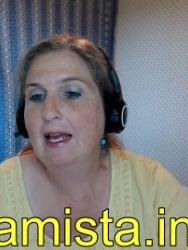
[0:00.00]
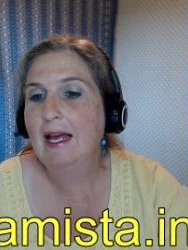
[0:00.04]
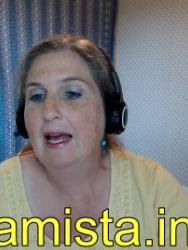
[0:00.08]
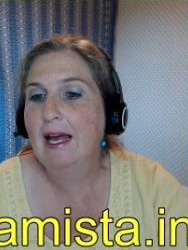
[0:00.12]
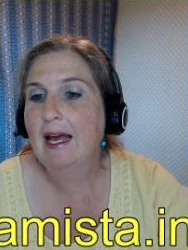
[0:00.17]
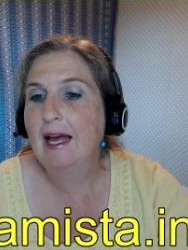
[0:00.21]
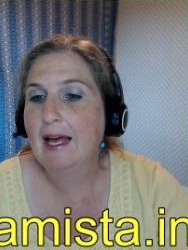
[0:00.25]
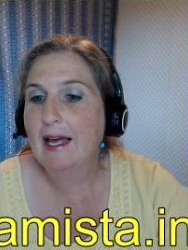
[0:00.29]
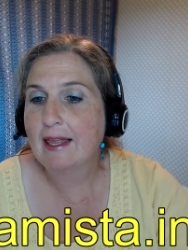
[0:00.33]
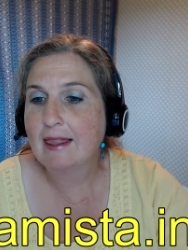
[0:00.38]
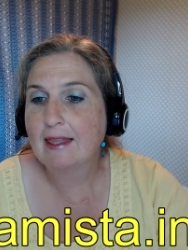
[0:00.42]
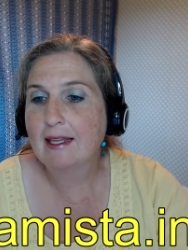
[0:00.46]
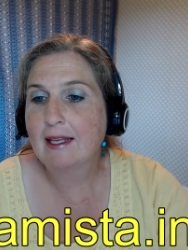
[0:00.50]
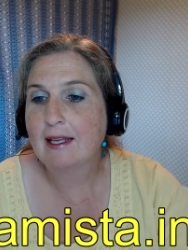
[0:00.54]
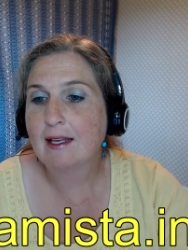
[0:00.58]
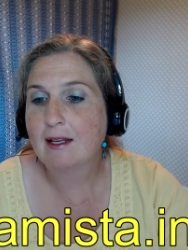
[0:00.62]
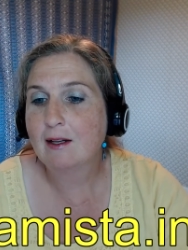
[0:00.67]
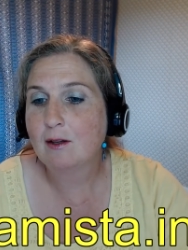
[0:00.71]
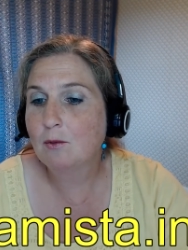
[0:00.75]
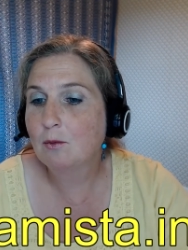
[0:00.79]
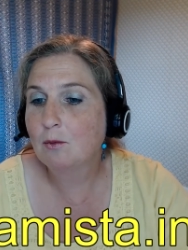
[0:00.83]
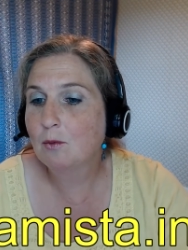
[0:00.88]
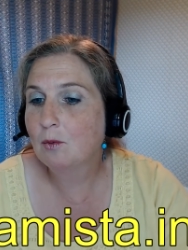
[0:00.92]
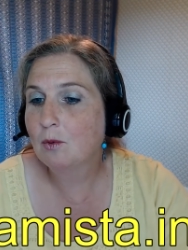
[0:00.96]
And
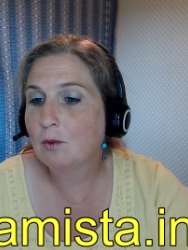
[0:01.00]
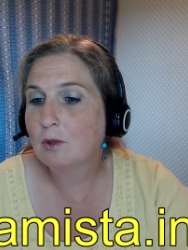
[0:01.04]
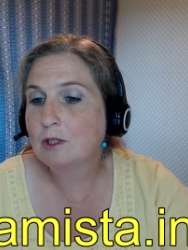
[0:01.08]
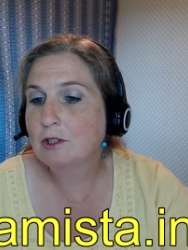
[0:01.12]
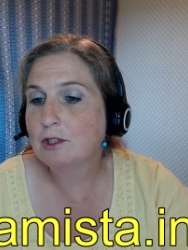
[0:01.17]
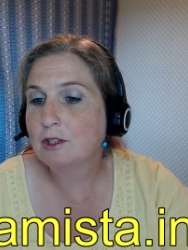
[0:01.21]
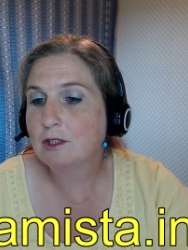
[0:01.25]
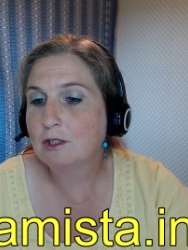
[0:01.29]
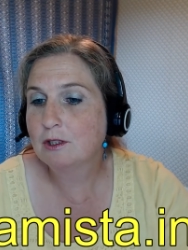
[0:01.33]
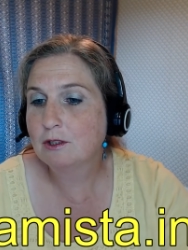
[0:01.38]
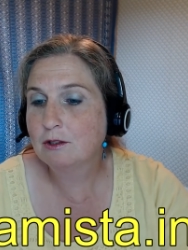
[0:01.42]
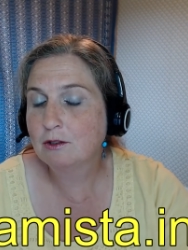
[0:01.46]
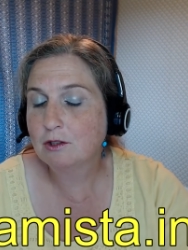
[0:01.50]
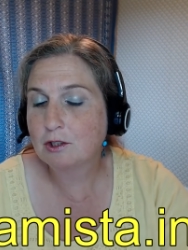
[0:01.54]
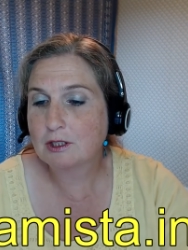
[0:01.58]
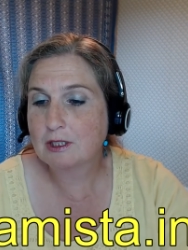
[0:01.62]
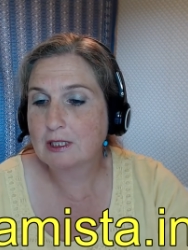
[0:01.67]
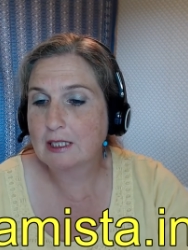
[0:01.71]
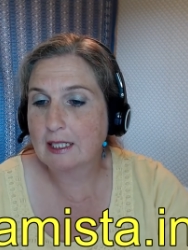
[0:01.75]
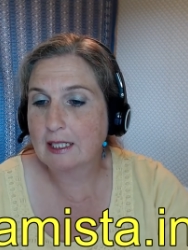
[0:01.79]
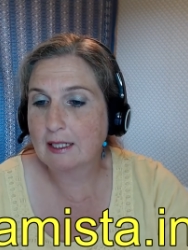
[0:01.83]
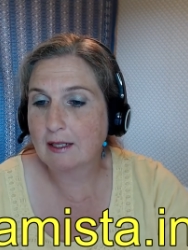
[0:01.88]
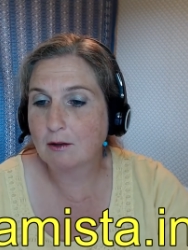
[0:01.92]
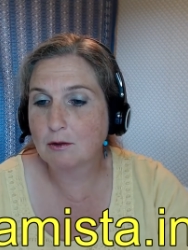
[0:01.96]
then once you do, just
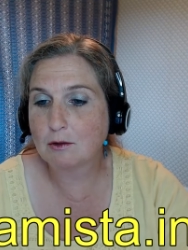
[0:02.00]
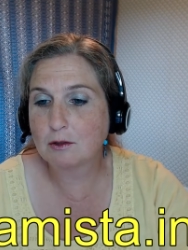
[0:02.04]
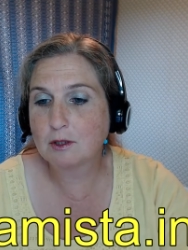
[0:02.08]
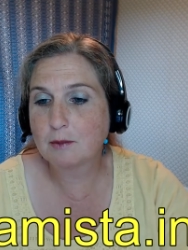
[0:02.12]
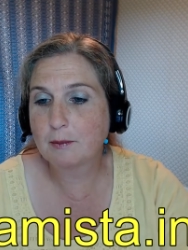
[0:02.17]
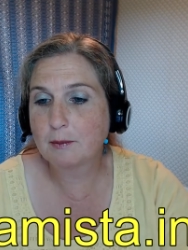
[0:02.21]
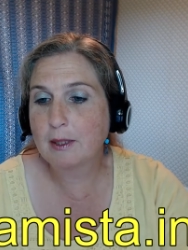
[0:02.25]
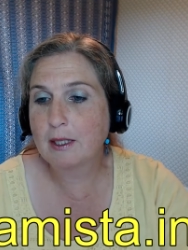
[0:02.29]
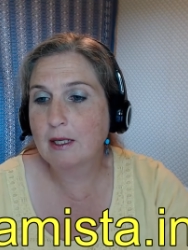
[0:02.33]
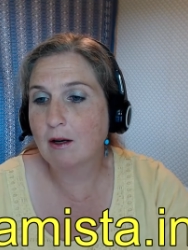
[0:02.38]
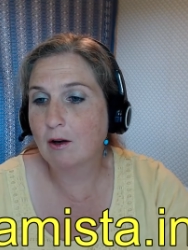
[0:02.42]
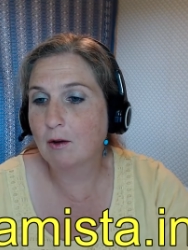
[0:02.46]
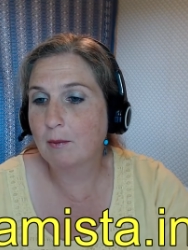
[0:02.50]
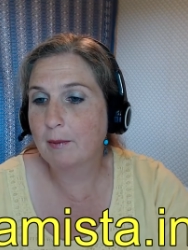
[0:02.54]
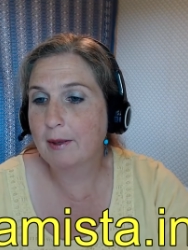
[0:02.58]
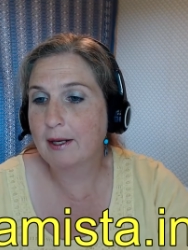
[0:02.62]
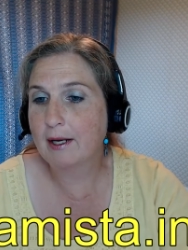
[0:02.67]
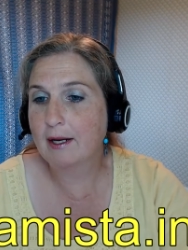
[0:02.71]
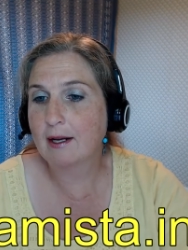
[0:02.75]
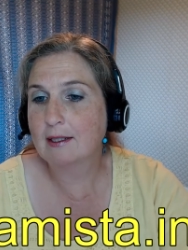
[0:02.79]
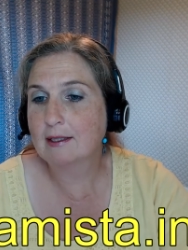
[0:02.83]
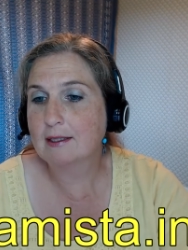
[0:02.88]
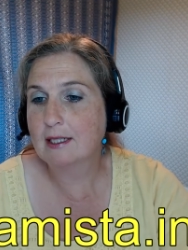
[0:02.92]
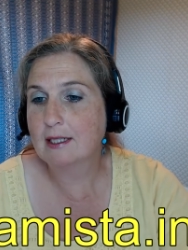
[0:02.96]
get a hold of me. All my
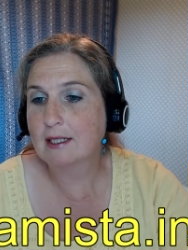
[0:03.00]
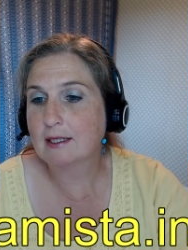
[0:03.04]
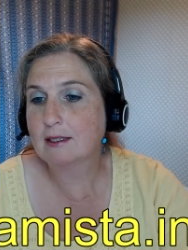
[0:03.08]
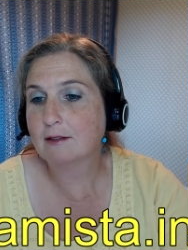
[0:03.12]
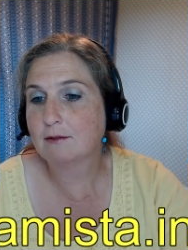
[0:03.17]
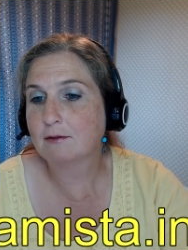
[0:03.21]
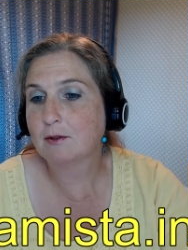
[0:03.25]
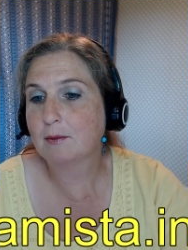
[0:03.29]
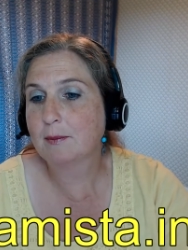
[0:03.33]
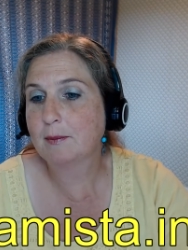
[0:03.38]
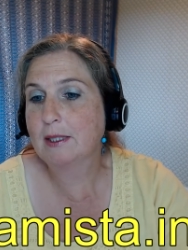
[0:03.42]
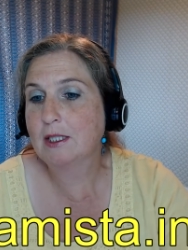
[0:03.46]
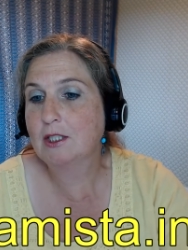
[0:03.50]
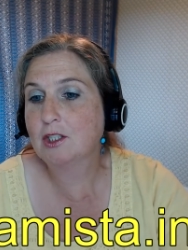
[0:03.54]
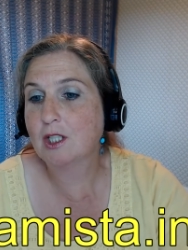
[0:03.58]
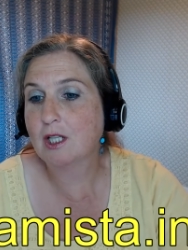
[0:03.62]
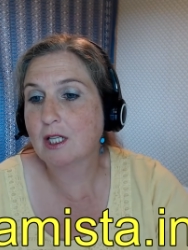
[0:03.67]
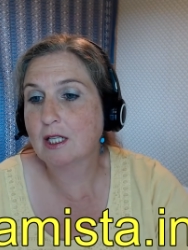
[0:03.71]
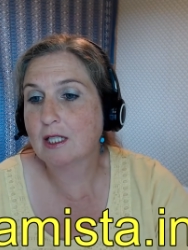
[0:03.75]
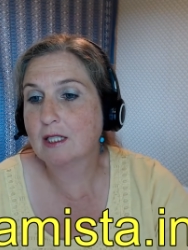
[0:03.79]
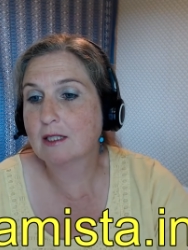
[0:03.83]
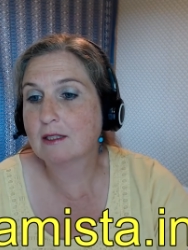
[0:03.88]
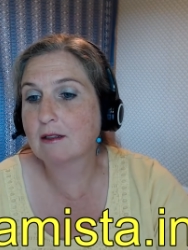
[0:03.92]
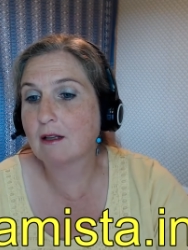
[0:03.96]
contact information
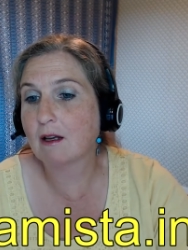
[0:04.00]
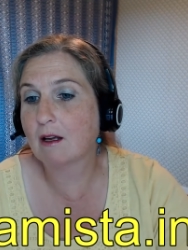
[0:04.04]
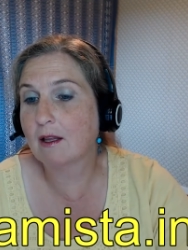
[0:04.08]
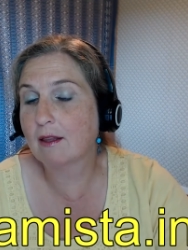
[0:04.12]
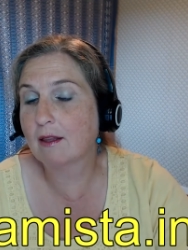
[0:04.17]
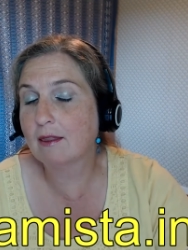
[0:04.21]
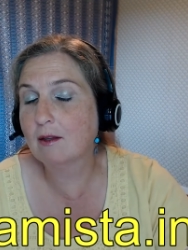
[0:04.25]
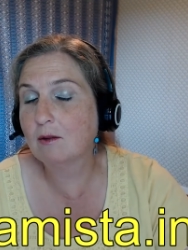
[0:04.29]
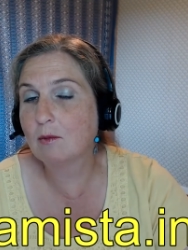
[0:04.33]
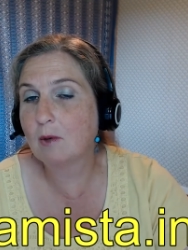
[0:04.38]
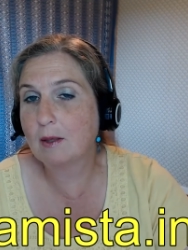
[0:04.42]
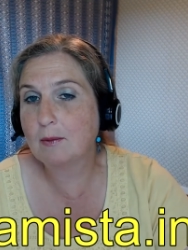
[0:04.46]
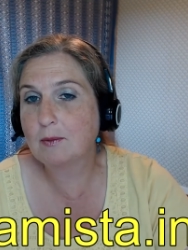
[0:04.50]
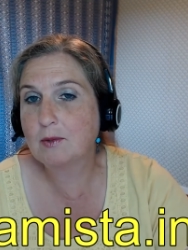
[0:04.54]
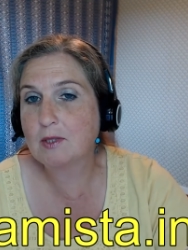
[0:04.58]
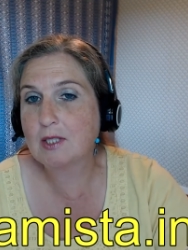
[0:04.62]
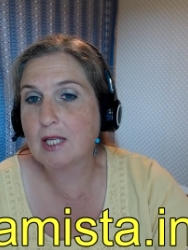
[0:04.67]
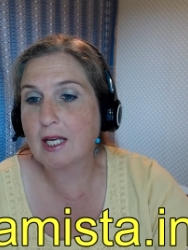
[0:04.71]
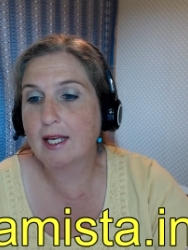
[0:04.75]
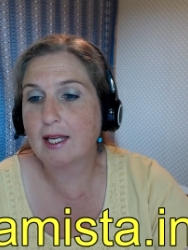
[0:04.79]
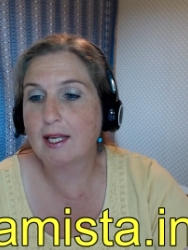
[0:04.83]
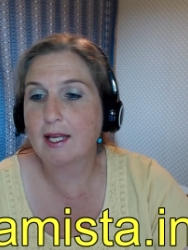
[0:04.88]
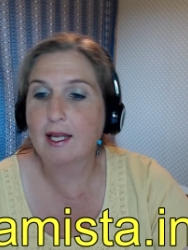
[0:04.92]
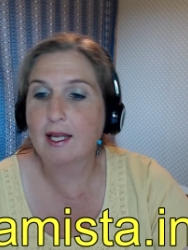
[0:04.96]
is on the
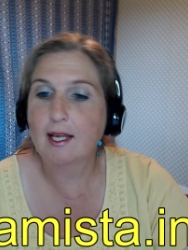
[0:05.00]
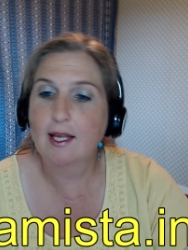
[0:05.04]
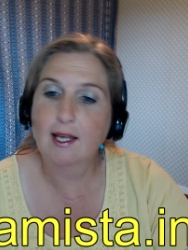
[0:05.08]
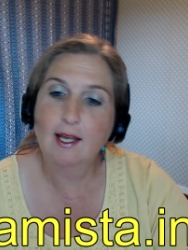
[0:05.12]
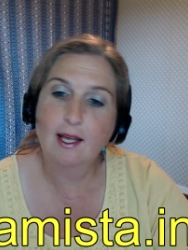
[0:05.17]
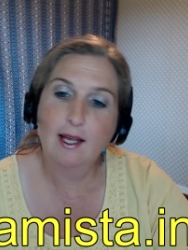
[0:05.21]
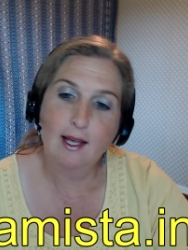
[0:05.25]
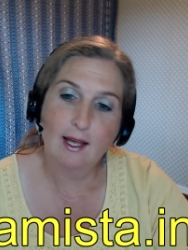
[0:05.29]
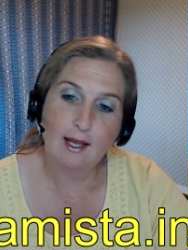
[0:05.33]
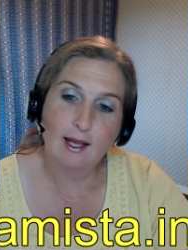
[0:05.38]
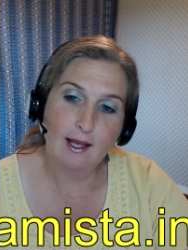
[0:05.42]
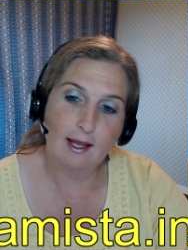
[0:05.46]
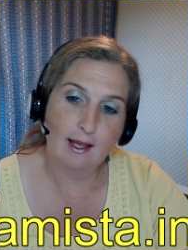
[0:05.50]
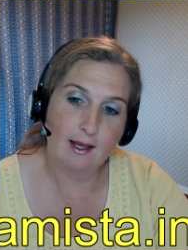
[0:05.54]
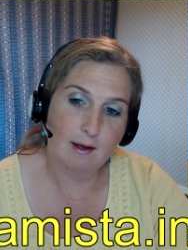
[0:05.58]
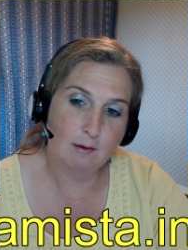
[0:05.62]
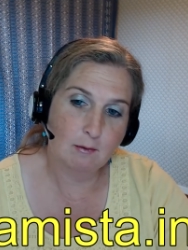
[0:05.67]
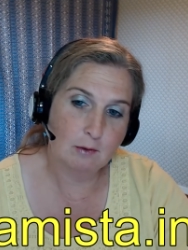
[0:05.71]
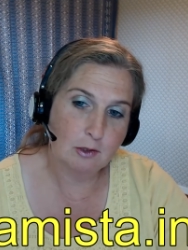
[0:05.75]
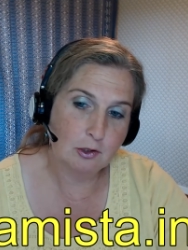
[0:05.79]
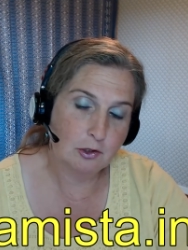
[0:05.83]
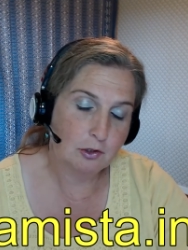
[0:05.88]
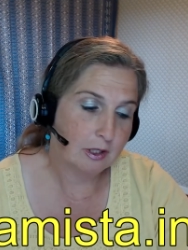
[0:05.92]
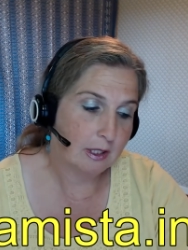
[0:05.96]
website. And
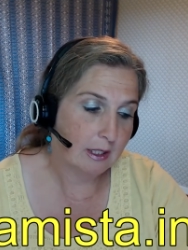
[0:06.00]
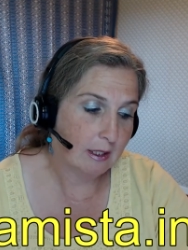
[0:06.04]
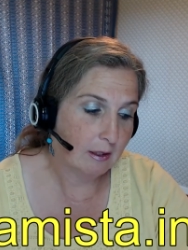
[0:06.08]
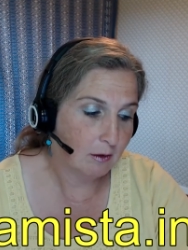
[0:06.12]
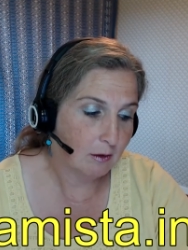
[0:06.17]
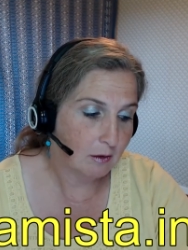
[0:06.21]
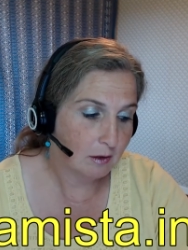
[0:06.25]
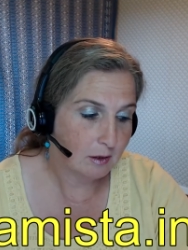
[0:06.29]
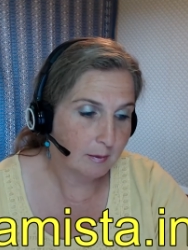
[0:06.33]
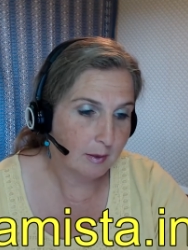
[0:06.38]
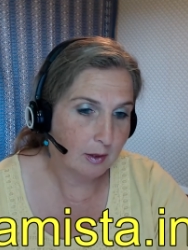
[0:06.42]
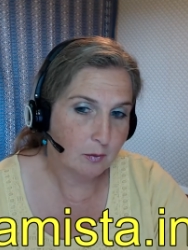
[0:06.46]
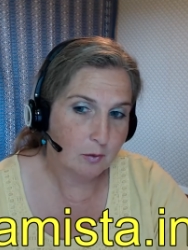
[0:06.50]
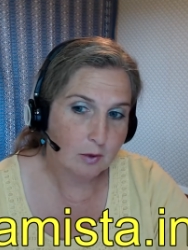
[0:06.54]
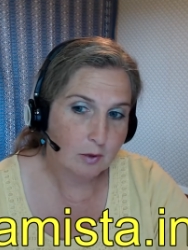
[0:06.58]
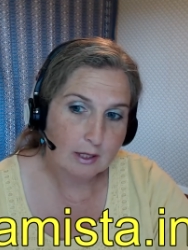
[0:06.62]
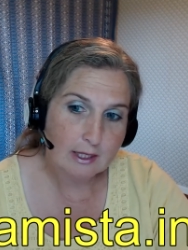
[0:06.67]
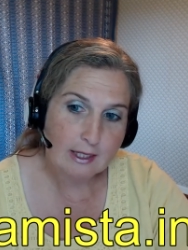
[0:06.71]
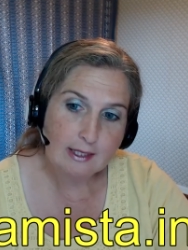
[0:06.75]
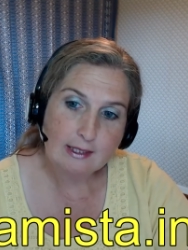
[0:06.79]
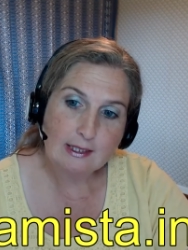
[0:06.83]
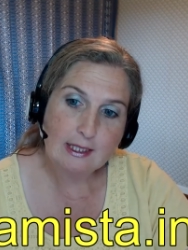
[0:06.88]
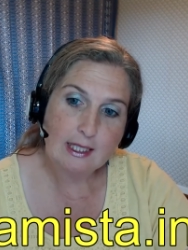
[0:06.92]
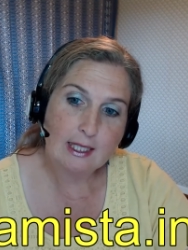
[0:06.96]
once you get a hold of me, we'll get
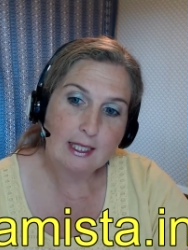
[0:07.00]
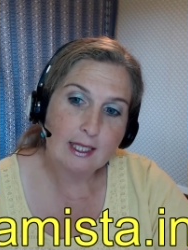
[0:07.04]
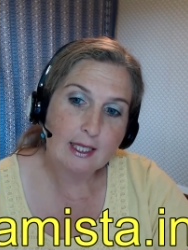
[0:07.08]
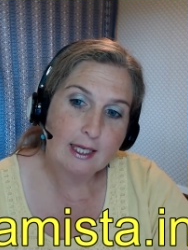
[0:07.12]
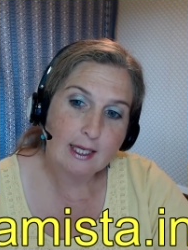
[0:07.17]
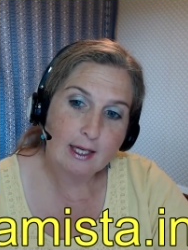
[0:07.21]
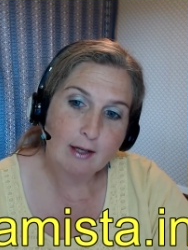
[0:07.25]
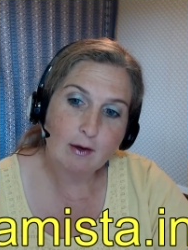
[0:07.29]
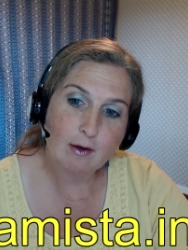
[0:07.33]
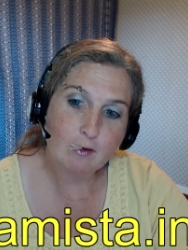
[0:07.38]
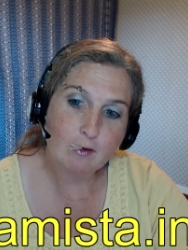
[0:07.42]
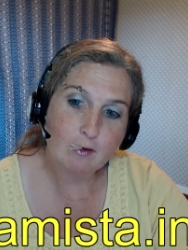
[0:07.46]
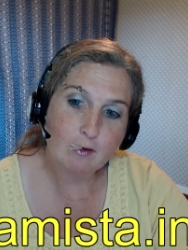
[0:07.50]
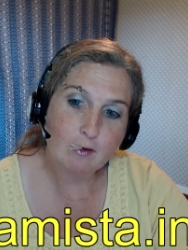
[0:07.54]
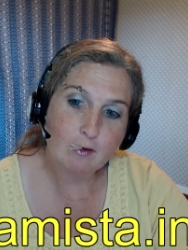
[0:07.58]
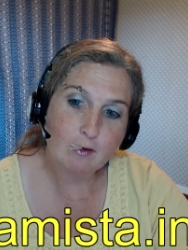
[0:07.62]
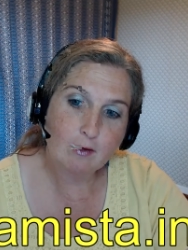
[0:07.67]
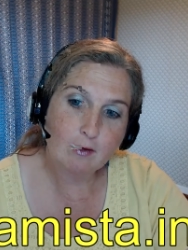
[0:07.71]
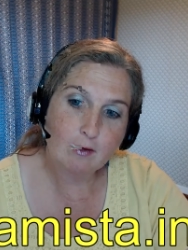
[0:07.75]
you taken care of quickly.